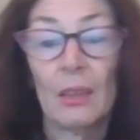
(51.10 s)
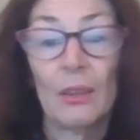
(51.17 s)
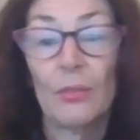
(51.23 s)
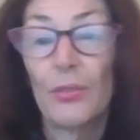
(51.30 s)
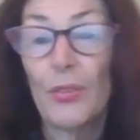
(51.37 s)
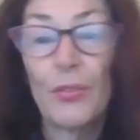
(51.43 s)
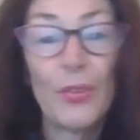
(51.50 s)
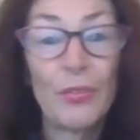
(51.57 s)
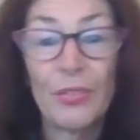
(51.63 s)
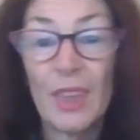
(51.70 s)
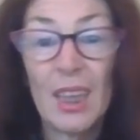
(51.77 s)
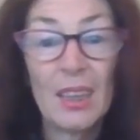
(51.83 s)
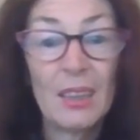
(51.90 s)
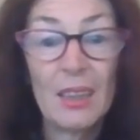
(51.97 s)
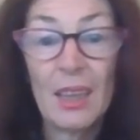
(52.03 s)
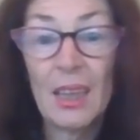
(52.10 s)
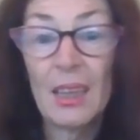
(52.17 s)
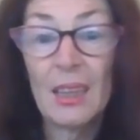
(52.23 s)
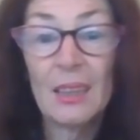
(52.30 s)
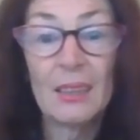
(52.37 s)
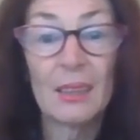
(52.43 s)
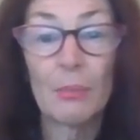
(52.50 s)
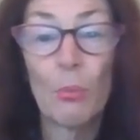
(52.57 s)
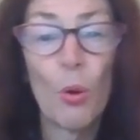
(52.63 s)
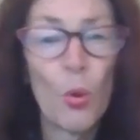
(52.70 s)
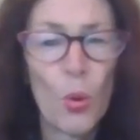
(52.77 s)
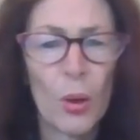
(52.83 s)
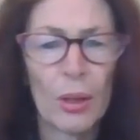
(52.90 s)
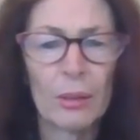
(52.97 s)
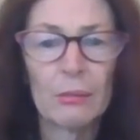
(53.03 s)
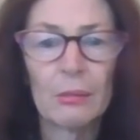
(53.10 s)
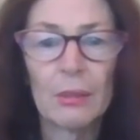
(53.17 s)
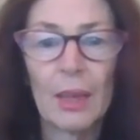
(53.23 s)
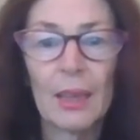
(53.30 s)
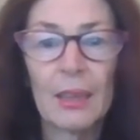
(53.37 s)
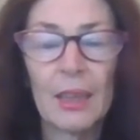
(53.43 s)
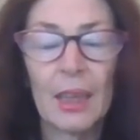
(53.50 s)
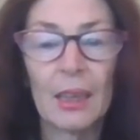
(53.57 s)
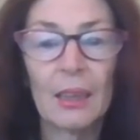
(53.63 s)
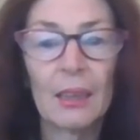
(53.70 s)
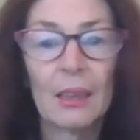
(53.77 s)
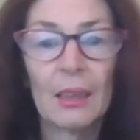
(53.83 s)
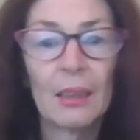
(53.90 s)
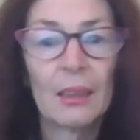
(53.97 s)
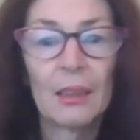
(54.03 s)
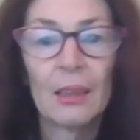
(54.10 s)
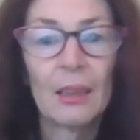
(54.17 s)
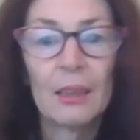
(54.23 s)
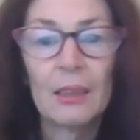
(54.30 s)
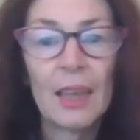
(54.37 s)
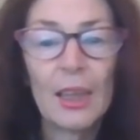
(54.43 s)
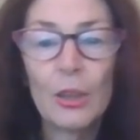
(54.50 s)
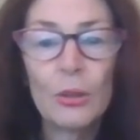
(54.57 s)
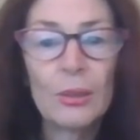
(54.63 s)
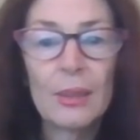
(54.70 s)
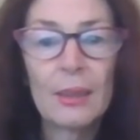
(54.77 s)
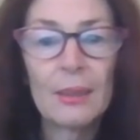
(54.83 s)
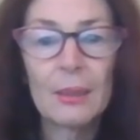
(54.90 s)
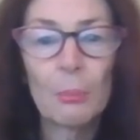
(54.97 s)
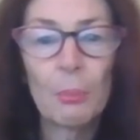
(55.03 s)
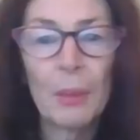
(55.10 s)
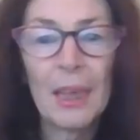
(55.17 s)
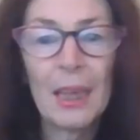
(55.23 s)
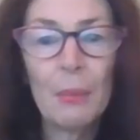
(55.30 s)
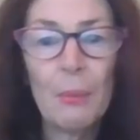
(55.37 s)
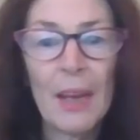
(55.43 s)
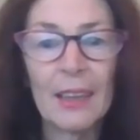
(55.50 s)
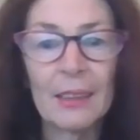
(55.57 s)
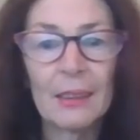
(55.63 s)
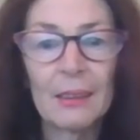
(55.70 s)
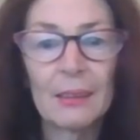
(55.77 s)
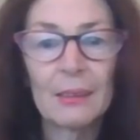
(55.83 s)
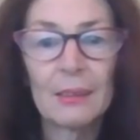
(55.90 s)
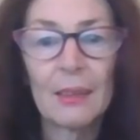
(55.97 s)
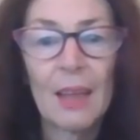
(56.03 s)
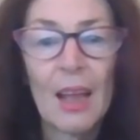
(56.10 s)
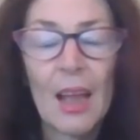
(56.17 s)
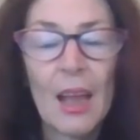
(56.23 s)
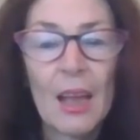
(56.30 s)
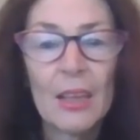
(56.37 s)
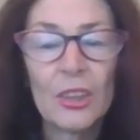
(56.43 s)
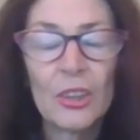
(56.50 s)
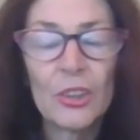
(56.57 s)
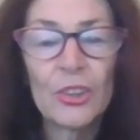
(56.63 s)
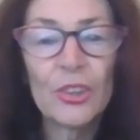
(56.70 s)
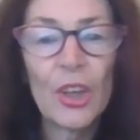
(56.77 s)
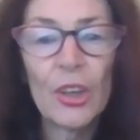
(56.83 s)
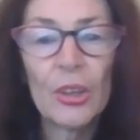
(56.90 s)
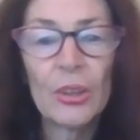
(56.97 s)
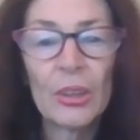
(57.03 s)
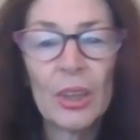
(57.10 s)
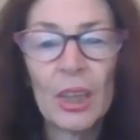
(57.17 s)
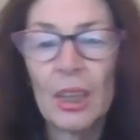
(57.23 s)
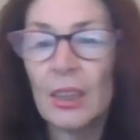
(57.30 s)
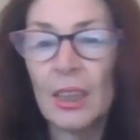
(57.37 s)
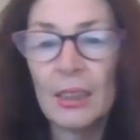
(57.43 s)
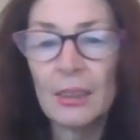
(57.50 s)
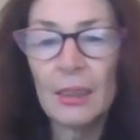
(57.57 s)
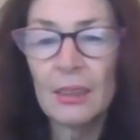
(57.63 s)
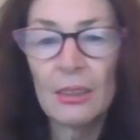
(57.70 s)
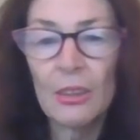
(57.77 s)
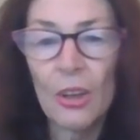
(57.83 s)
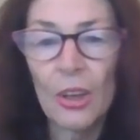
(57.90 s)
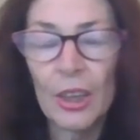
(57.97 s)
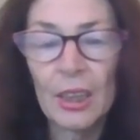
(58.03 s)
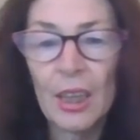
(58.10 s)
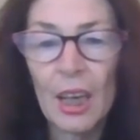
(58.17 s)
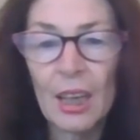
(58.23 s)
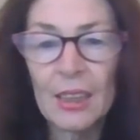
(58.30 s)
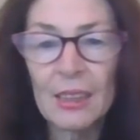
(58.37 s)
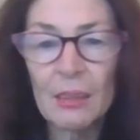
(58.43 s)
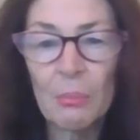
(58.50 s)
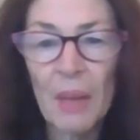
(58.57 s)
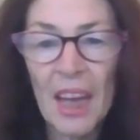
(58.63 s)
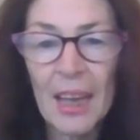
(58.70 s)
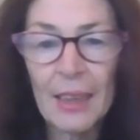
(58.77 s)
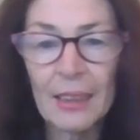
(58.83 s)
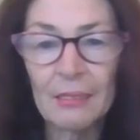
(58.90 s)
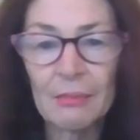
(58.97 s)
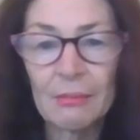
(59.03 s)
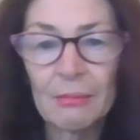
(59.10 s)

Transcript: for 15 years, more, I think. They used it as a piggy bank. So this is not a nice man.